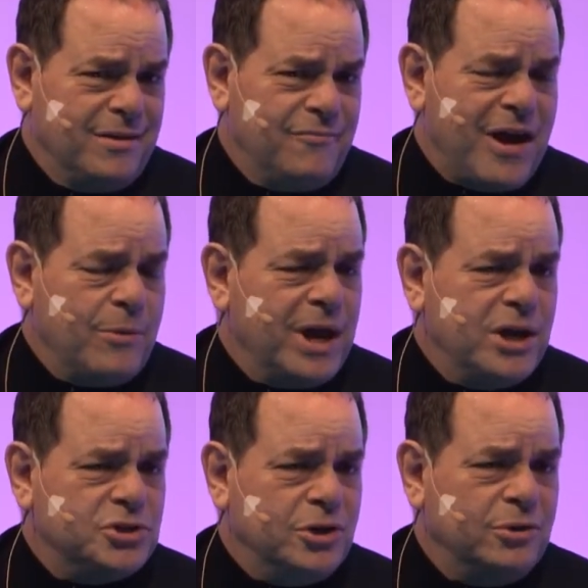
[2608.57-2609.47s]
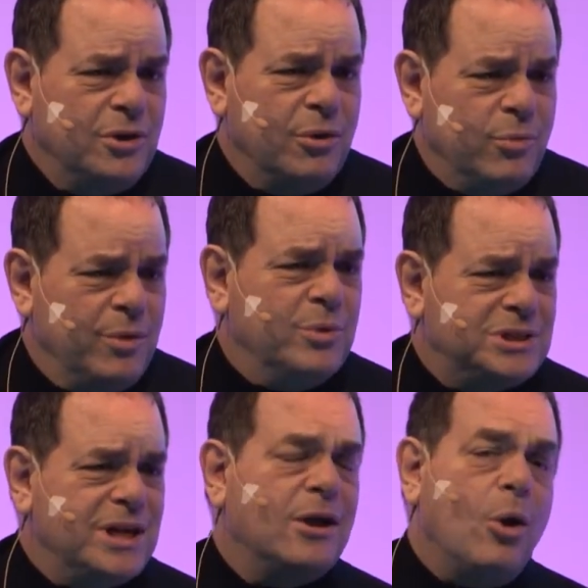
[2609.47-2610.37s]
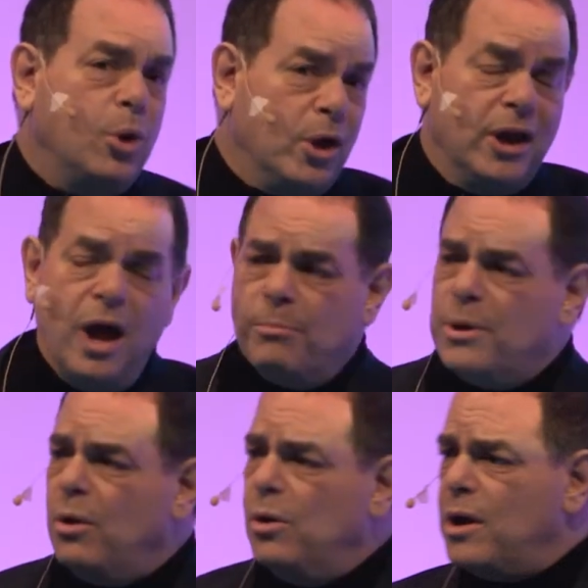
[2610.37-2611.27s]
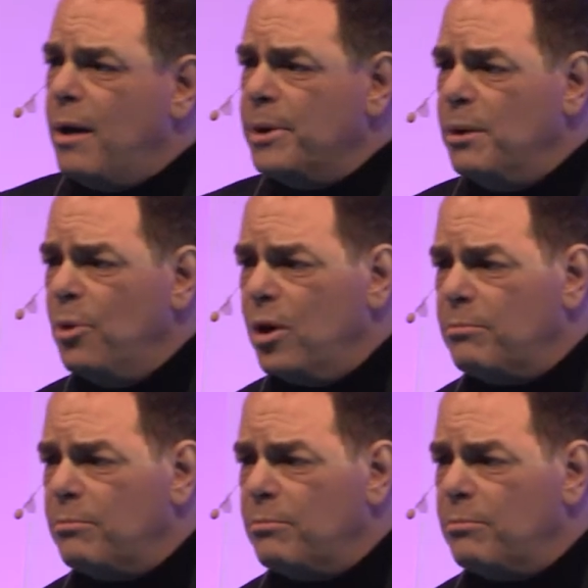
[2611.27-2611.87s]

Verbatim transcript: foundational. We would say, go look it up. Go look up in a book.